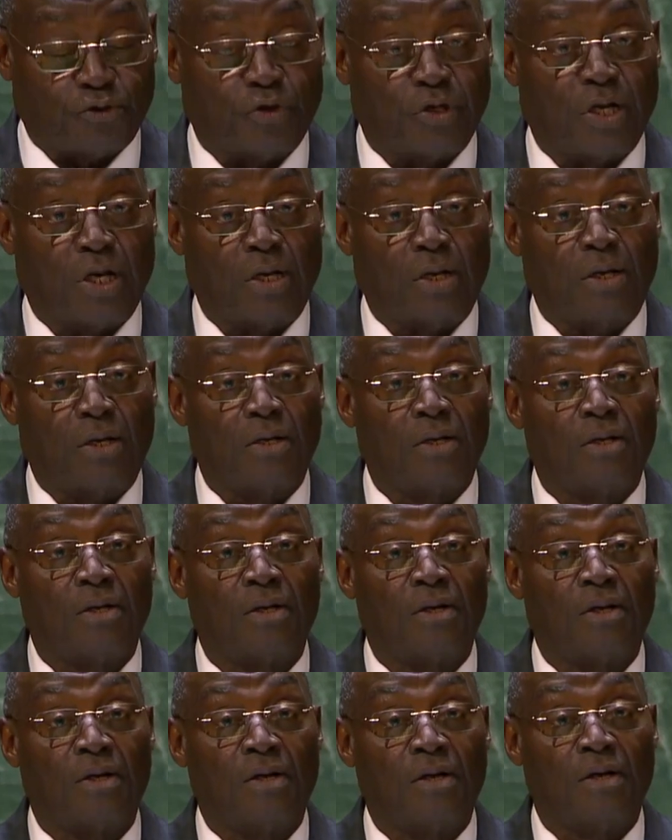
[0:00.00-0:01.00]
I wish to
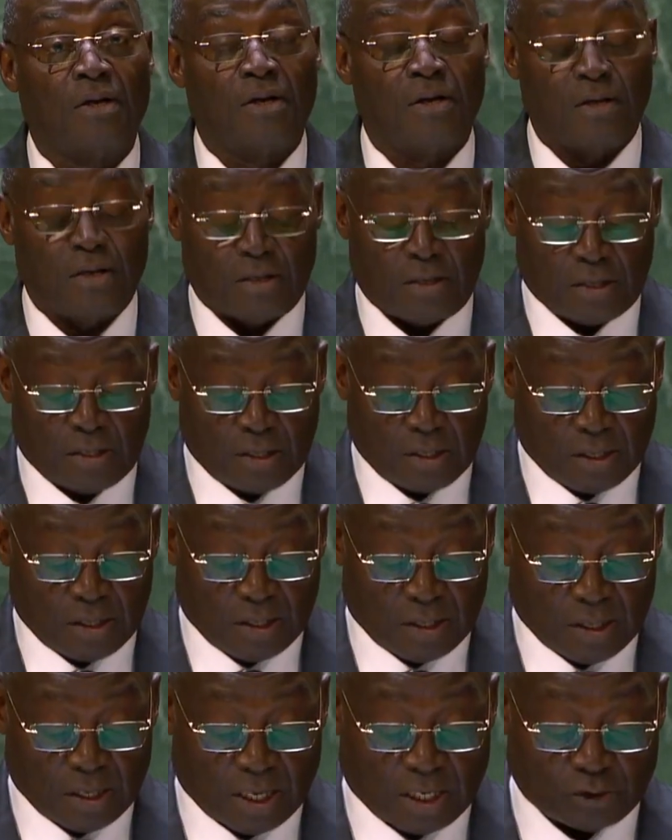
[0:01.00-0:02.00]
take this opportunity
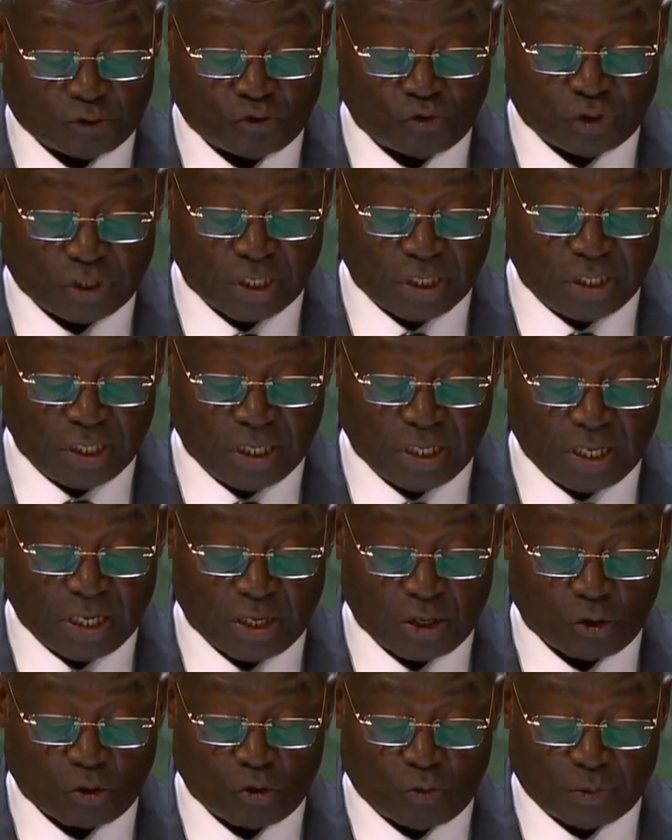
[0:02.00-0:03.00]
to invite the
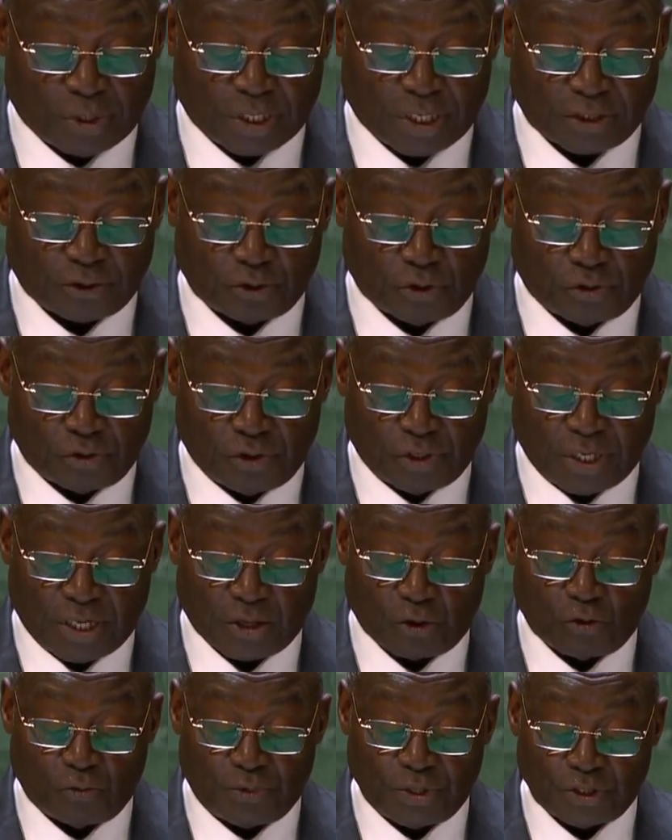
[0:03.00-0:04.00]
international
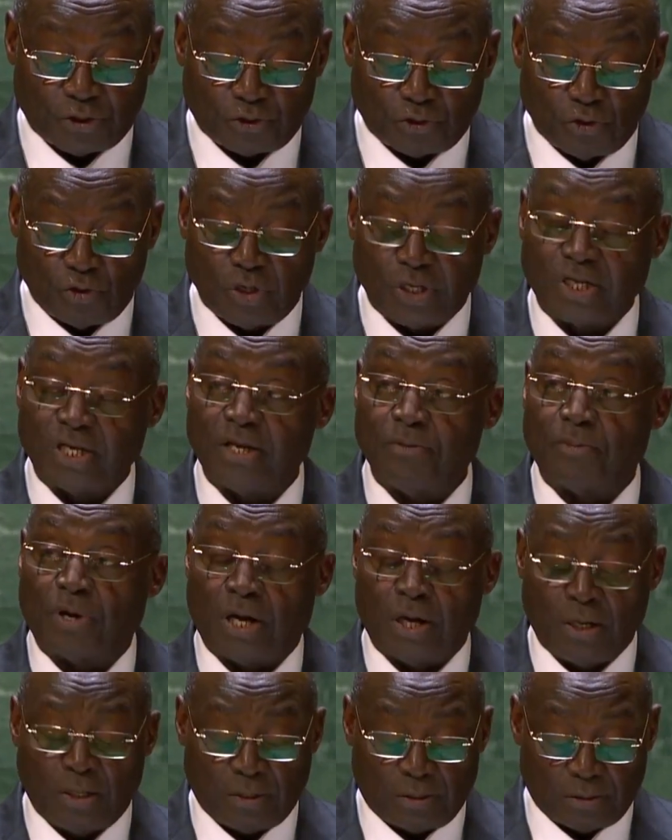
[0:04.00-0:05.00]
community to
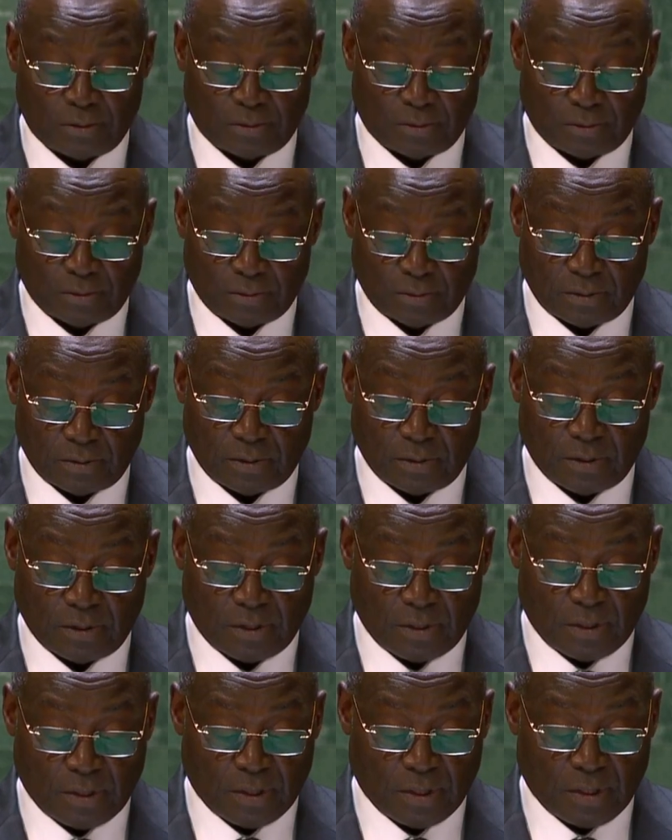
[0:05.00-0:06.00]
support the
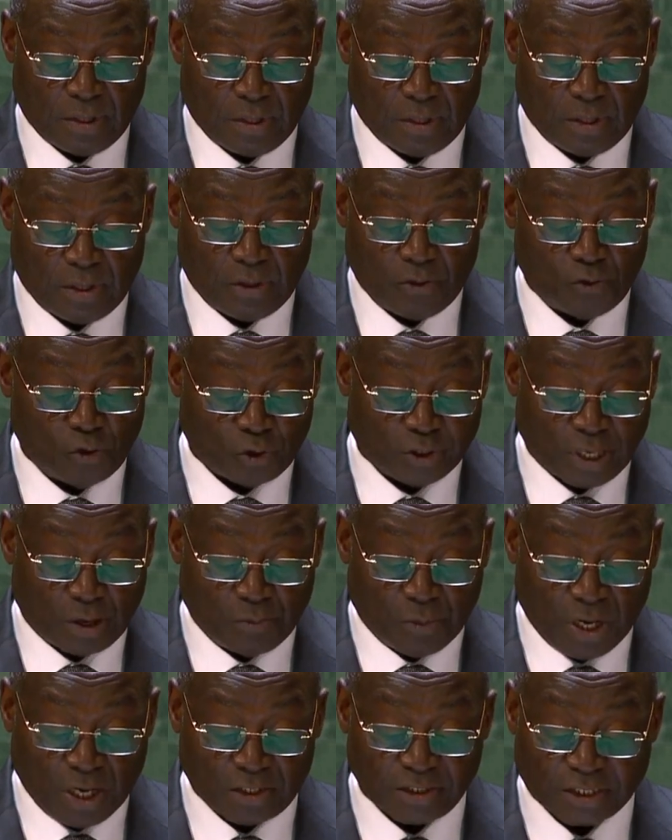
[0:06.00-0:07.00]
Nairobi
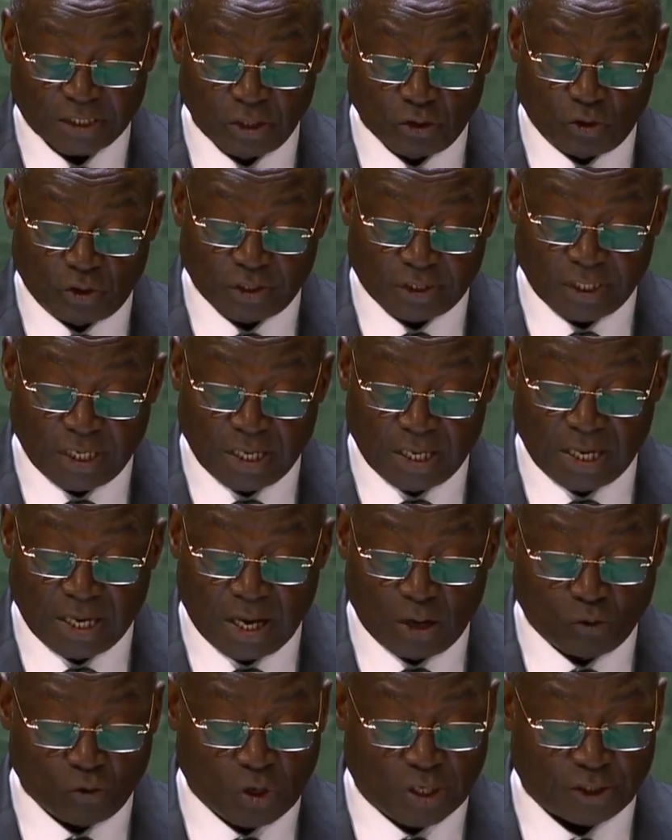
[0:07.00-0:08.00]
climate
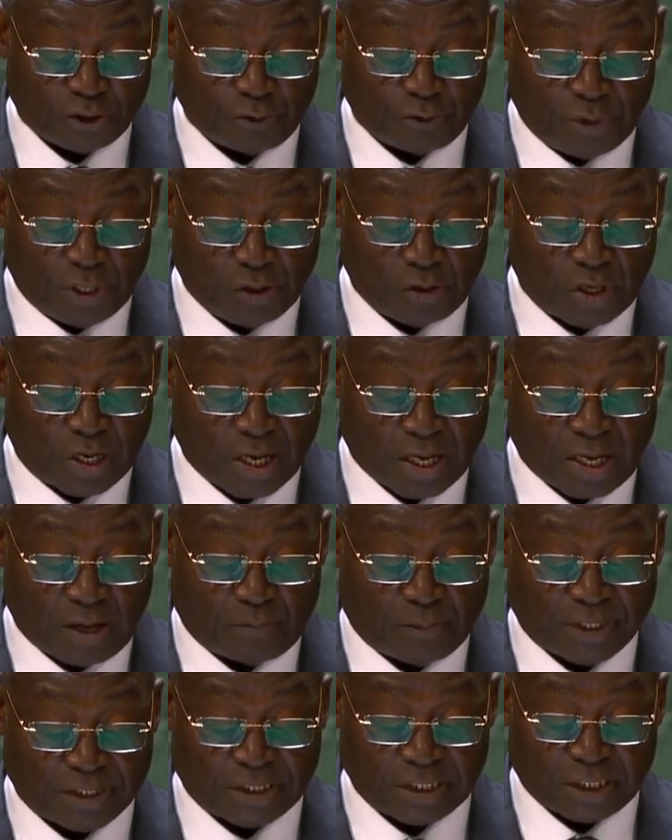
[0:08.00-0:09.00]
recommendations,
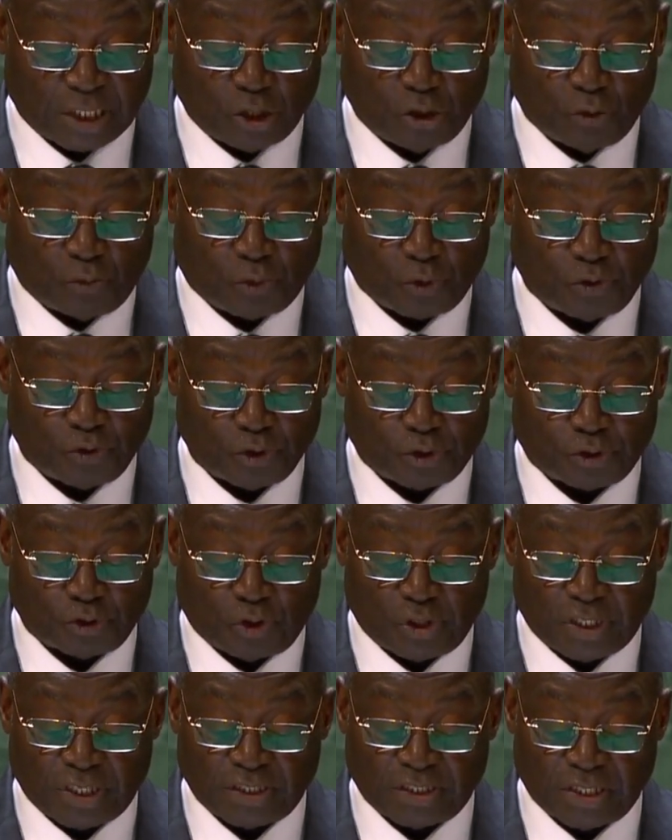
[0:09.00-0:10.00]
specifically with
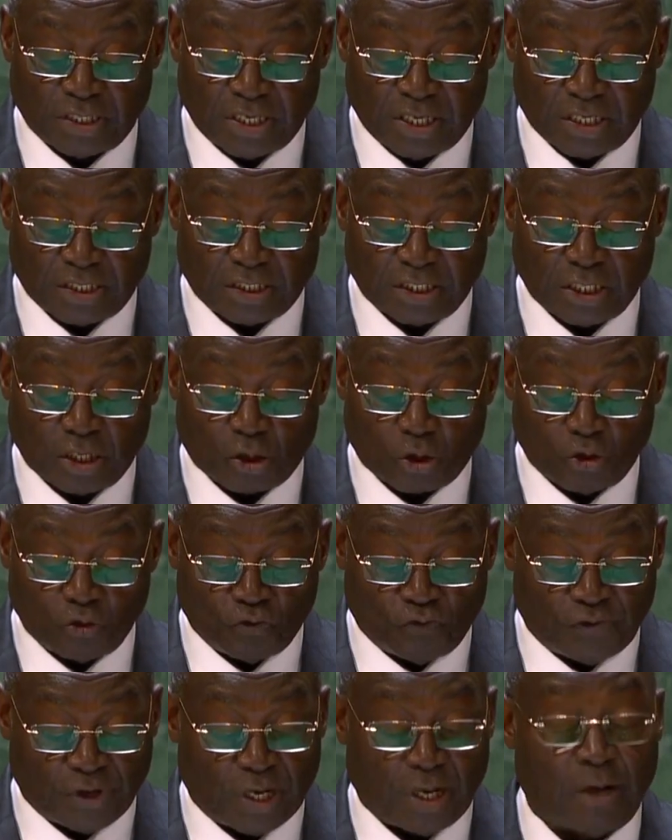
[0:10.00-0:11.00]
respect to
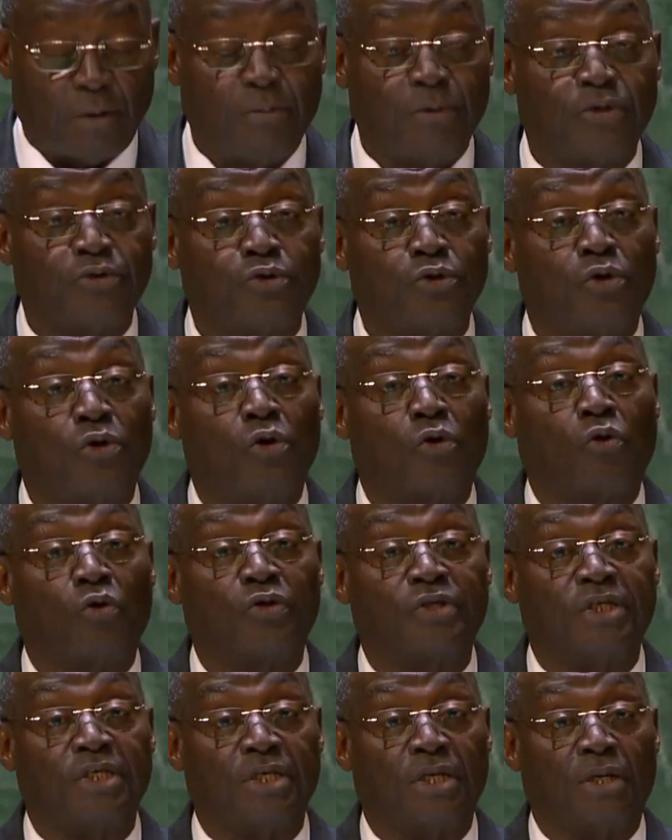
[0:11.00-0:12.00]
enhancement
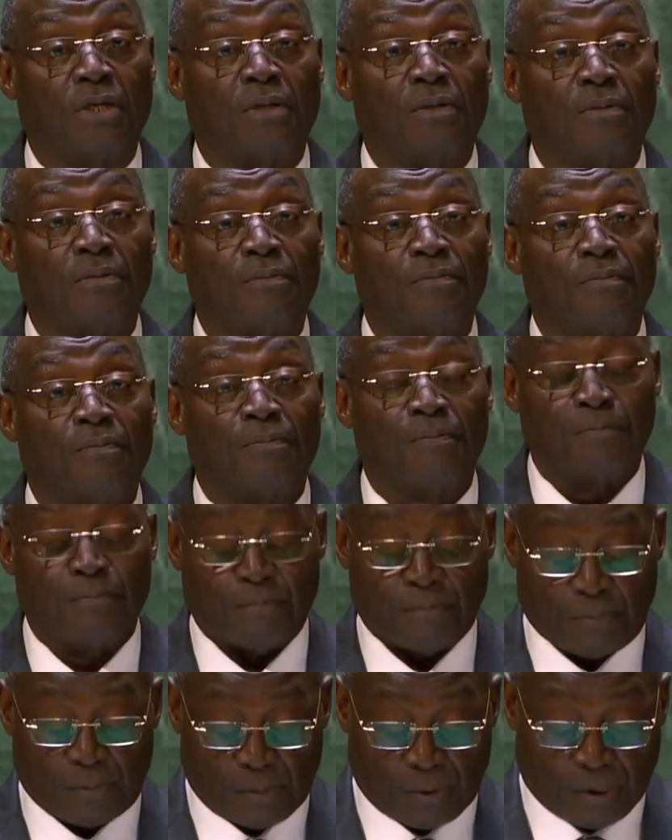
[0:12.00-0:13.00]
production
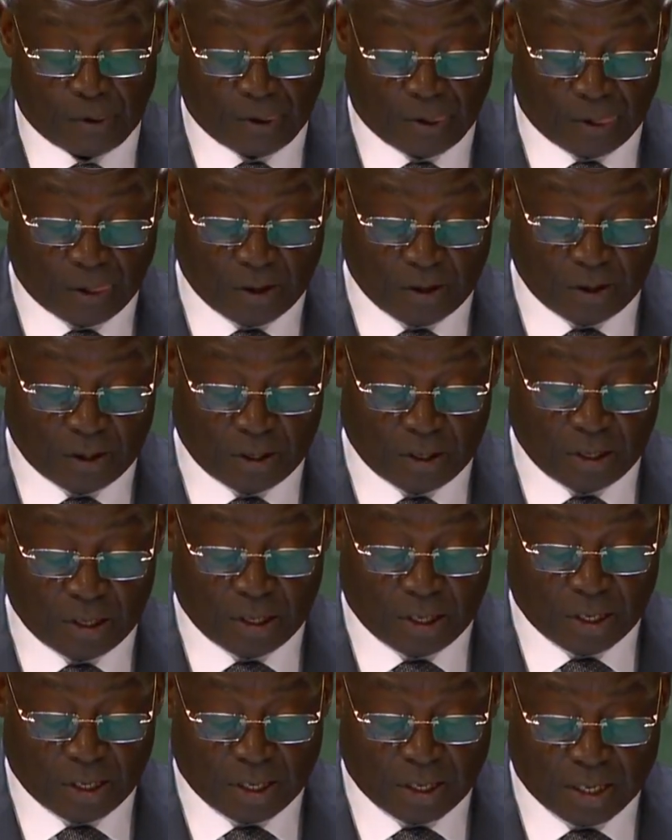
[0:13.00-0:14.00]
capacity for
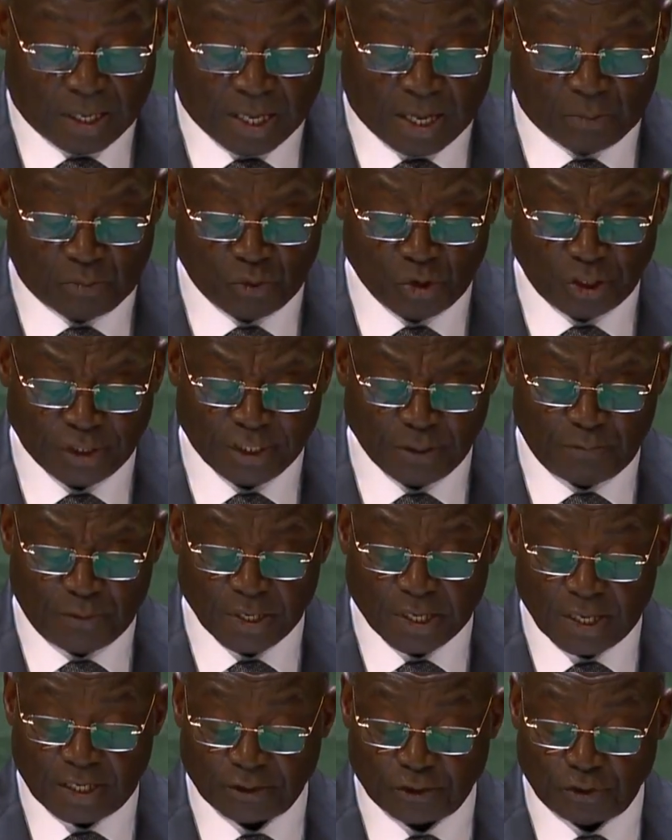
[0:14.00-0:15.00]
renewable
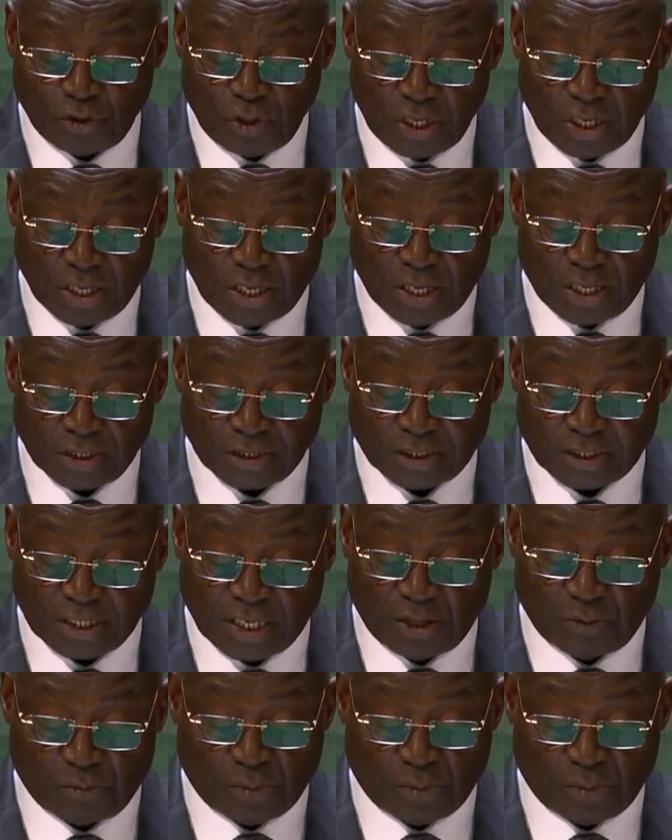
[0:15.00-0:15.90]
energies in Africa.